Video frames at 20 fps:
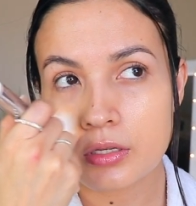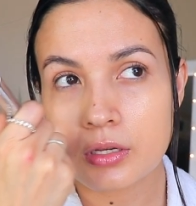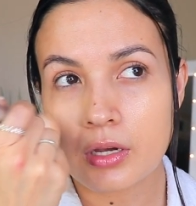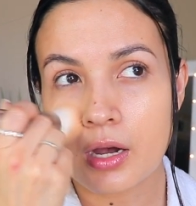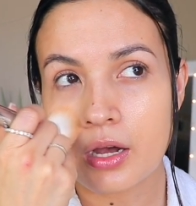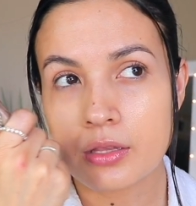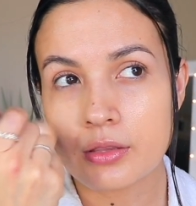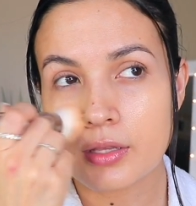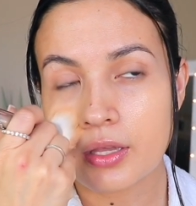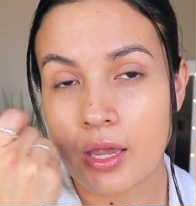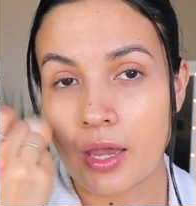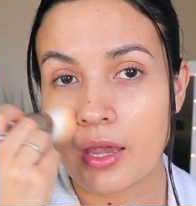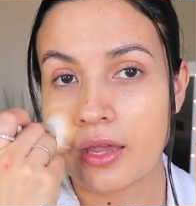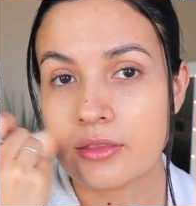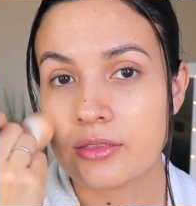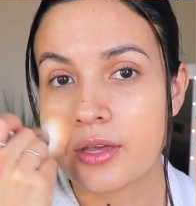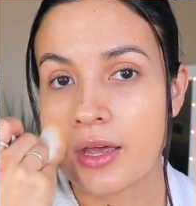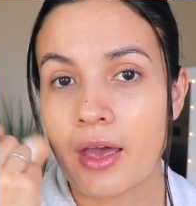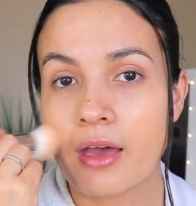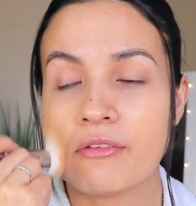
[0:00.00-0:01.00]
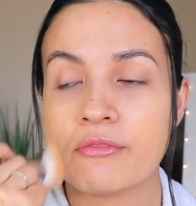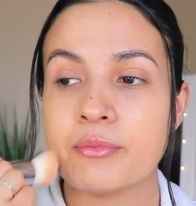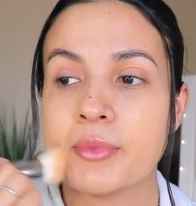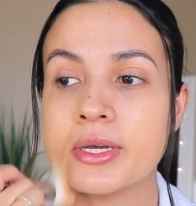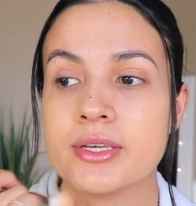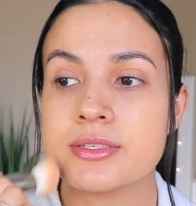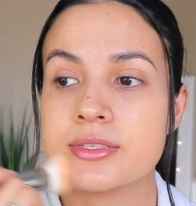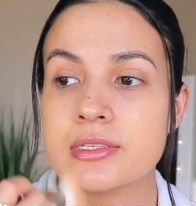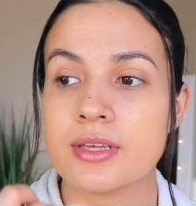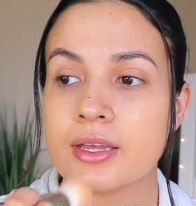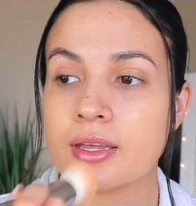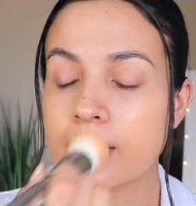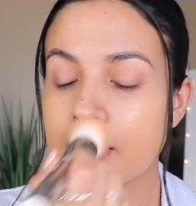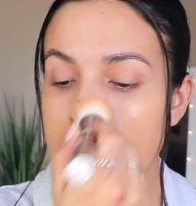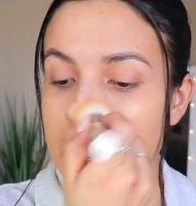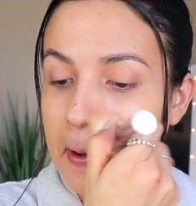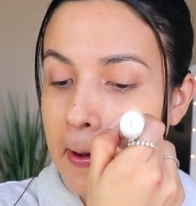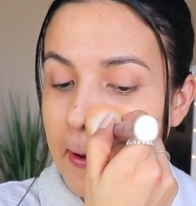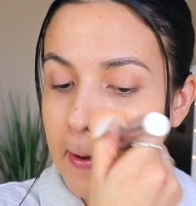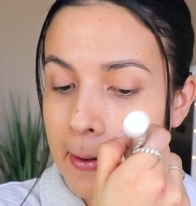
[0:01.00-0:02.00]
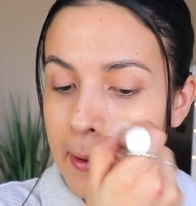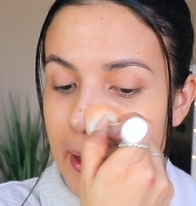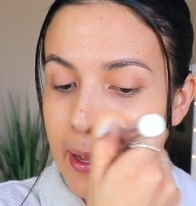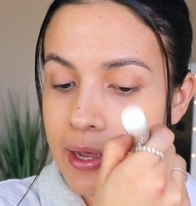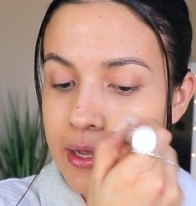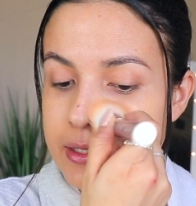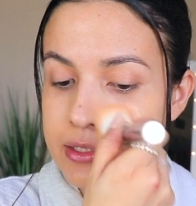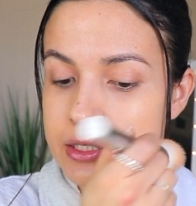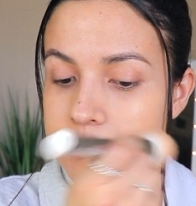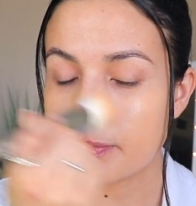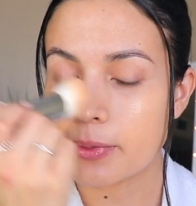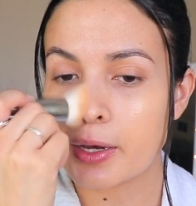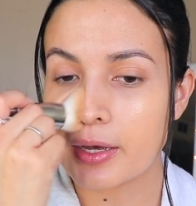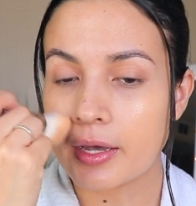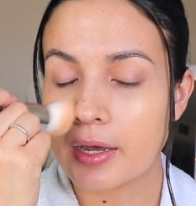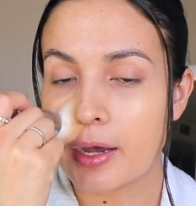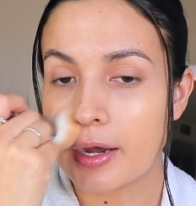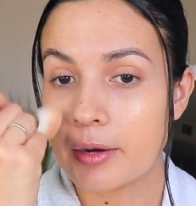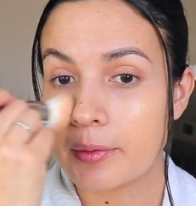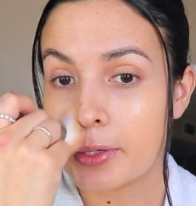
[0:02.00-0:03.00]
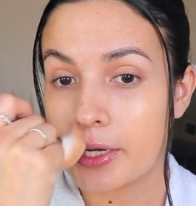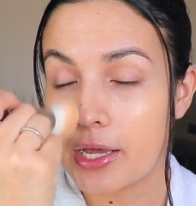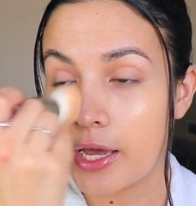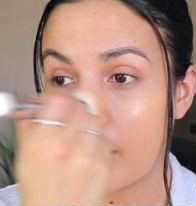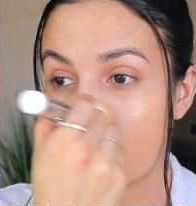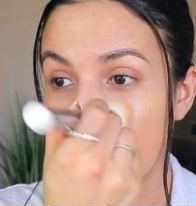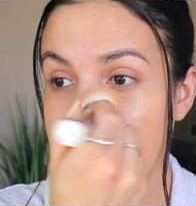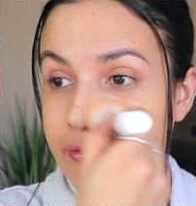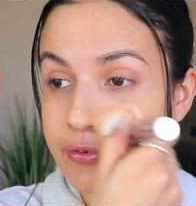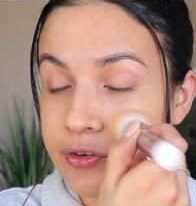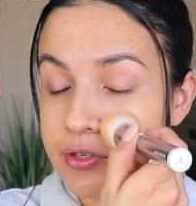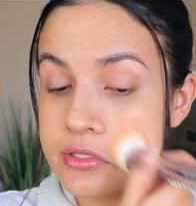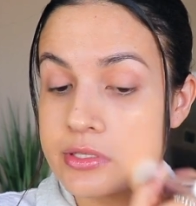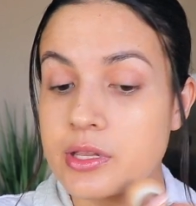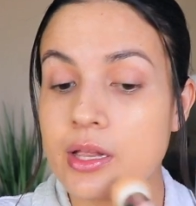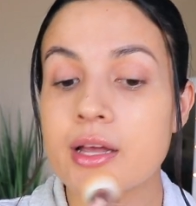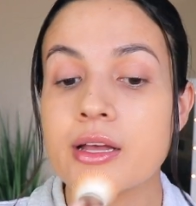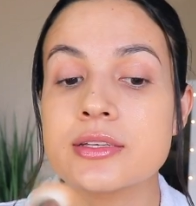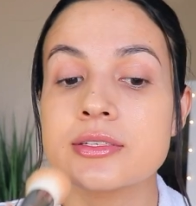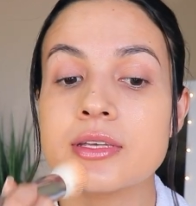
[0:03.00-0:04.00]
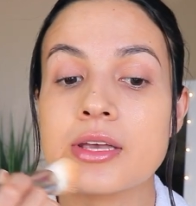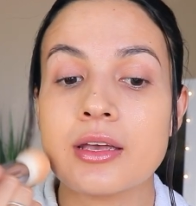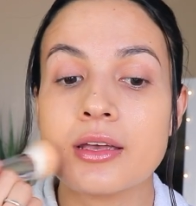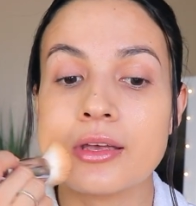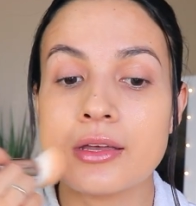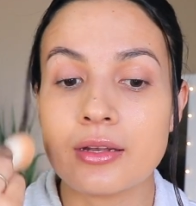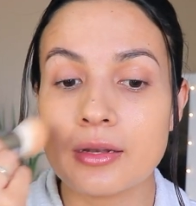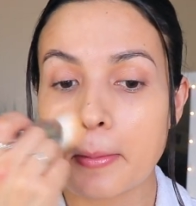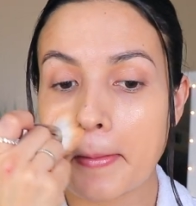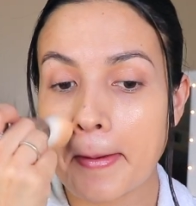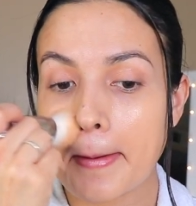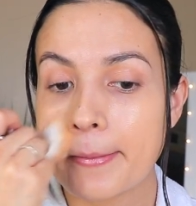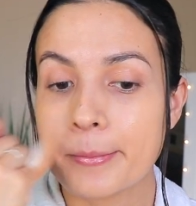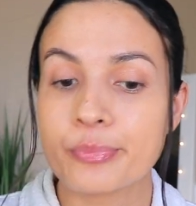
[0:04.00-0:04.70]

on the 8th, I have my second class, but I already had my first class and